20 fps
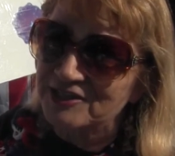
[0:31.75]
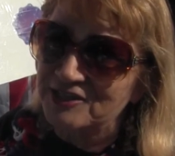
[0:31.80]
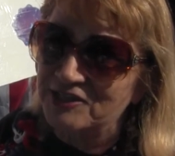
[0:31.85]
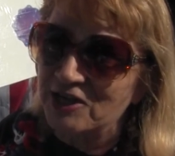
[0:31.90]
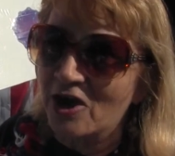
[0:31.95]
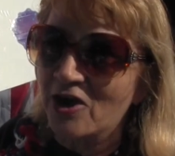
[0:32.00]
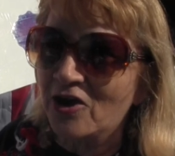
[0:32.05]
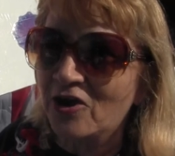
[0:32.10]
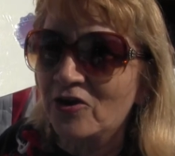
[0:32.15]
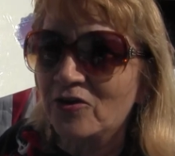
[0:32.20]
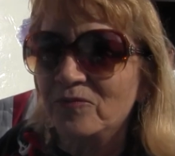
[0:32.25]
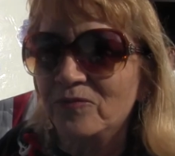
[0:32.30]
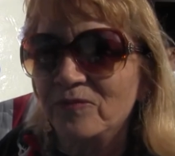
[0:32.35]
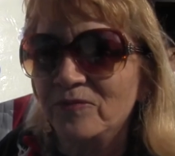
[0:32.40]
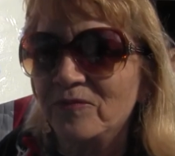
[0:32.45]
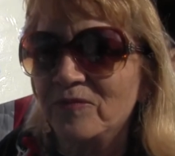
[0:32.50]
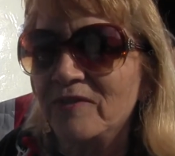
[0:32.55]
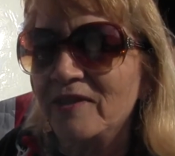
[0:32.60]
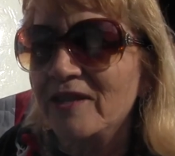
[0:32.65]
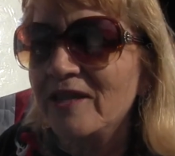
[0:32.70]
So,
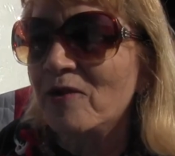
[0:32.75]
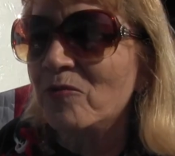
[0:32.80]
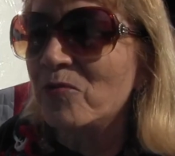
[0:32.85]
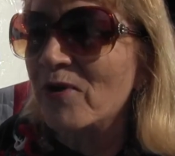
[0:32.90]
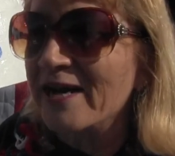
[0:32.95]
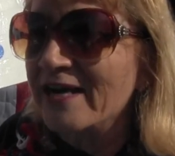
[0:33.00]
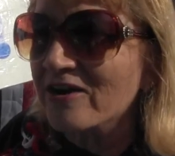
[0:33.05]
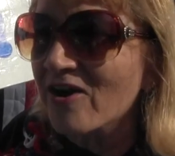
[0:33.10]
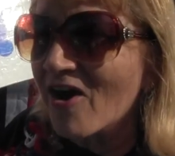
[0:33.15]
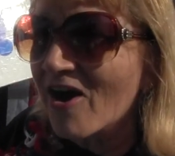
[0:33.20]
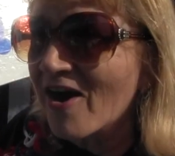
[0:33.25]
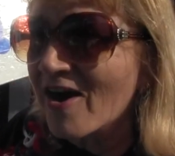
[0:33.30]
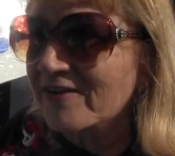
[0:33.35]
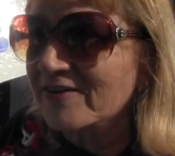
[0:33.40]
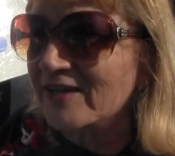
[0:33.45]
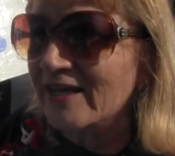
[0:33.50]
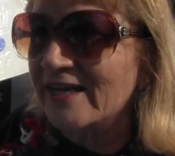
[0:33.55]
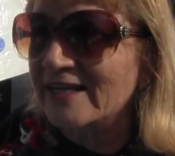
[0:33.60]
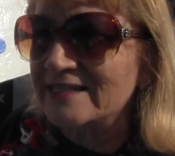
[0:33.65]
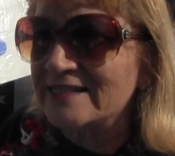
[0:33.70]

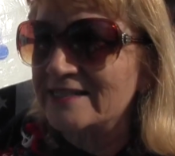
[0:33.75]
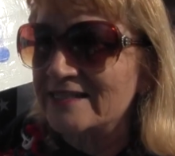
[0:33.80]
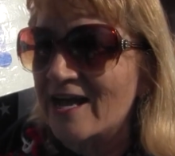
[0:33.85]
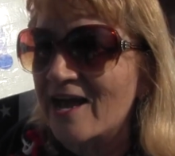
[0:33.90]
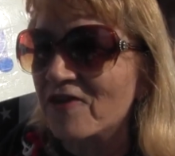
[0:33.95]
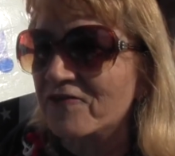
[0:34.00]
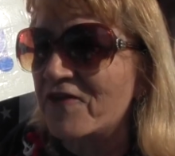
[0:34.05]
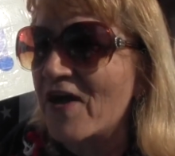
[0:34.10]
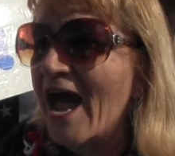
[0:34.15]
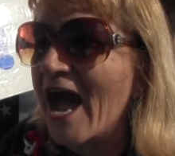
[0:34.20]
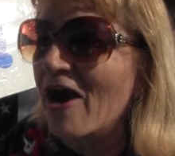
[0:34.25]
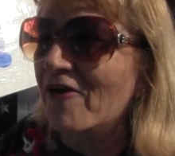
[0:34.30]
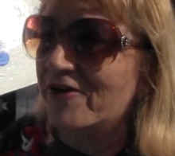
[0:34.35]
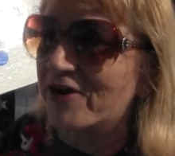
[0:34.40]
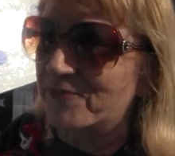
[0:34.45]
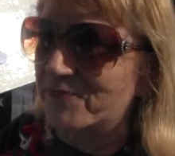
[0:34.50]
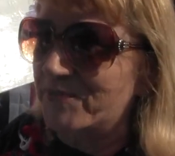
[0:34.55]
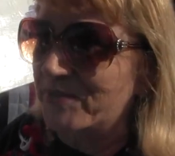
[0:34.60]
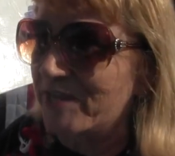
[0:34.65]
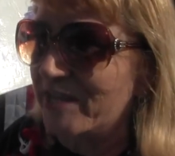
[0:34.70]
regardless of how
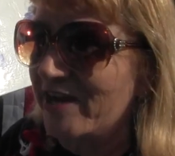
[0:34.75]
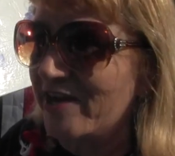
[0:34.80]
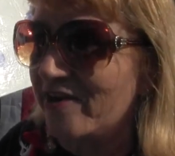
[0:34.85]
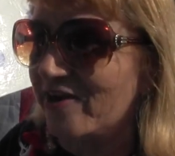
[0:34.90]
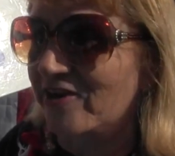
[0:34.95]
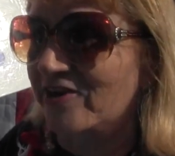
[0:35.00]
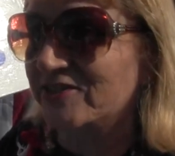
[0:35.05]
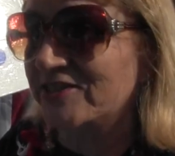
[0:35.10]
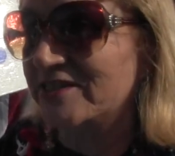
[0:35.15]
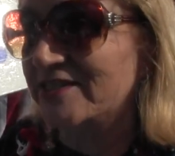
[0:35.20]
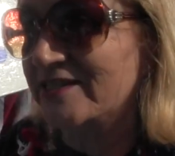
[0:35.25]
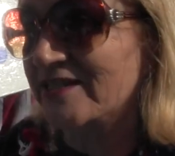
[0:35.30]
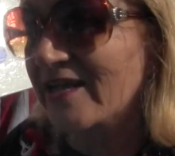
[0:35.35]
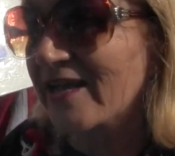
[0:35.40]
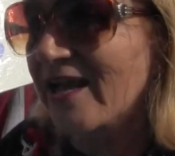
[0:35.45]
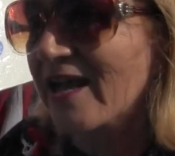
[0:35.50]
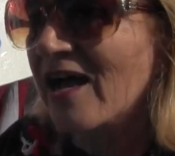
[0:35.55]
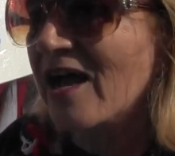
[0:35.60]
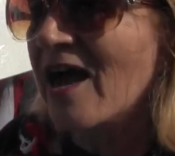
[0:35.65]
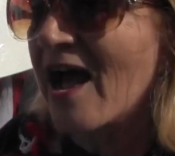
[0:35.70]
it appears,
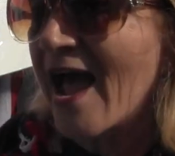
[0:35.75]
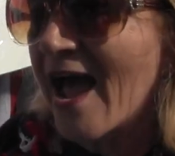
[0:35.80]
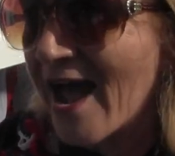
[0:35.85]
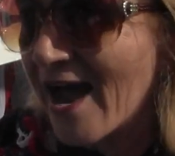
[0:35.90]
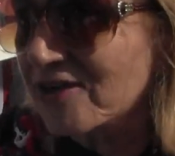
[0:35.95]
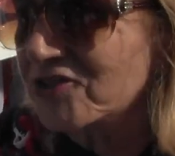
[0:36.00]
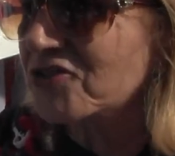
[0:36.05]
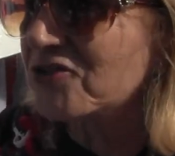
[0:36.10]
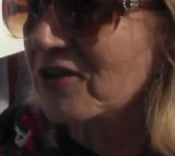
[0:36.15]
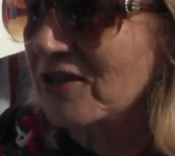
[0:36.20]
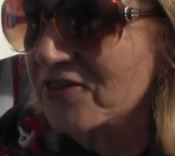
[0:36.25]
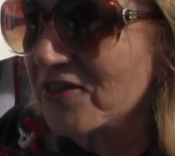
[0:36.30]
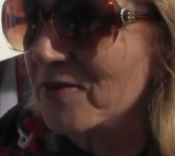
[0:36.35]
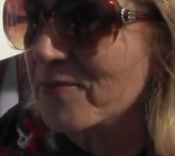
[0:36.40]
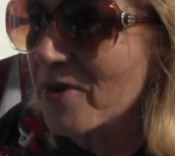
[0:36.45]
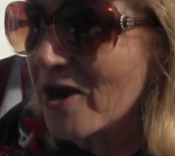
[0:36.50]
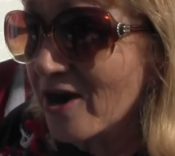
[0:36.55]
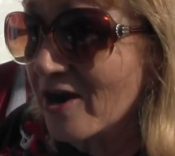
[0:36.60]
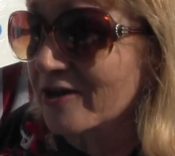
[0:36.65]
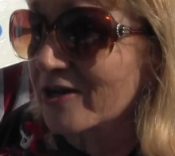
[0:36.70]
actually the
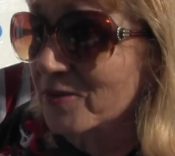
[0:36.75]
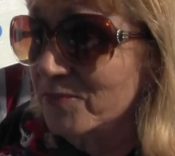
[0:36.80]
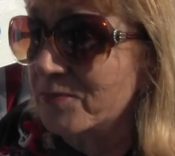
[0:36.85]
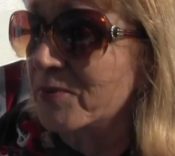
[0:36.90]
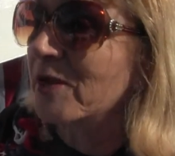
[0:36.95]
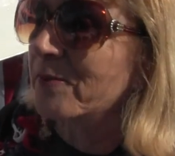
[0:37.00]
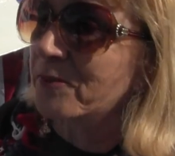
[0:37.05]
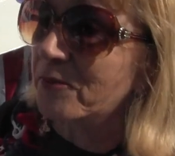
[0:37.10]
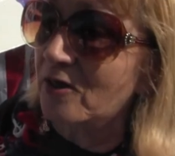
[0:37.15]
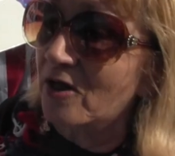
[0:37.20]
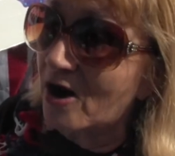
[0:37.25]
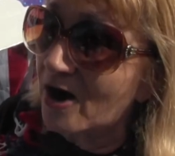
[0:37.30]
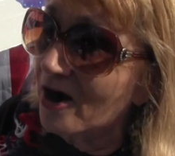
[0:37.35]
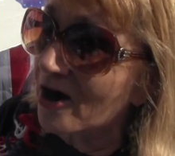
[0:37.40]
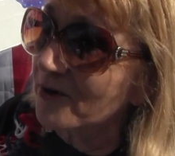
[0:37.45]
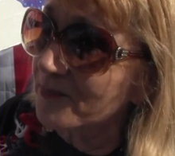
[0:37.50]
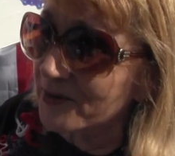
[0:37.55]
American people are